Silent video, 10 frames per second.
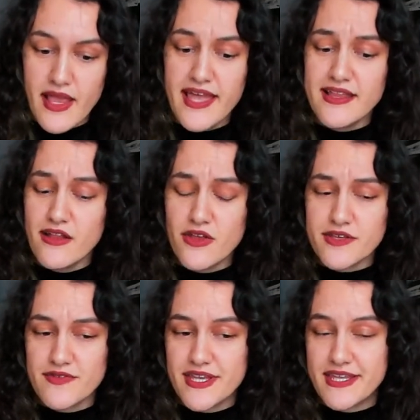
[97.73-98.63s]
And a lot
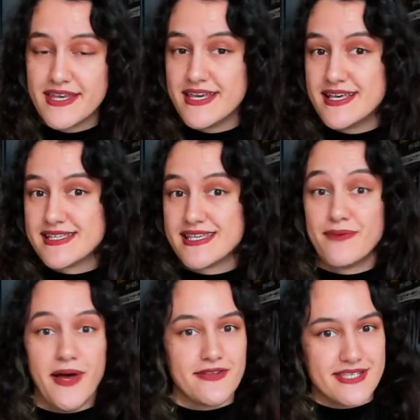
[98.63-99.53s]
of it is
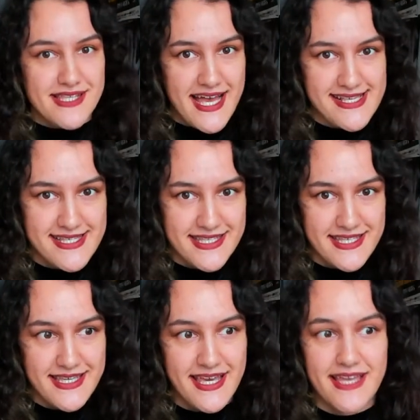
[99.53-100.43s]
about
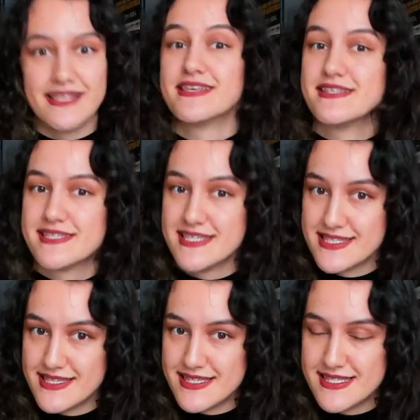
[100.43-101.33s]
tenacity and
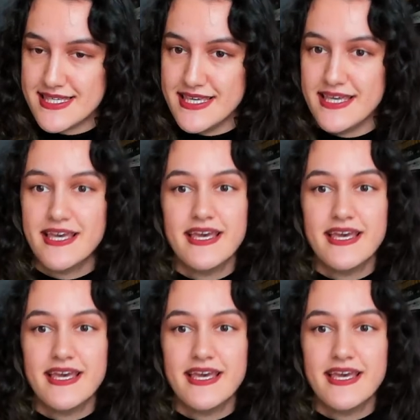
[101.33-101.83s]
consistency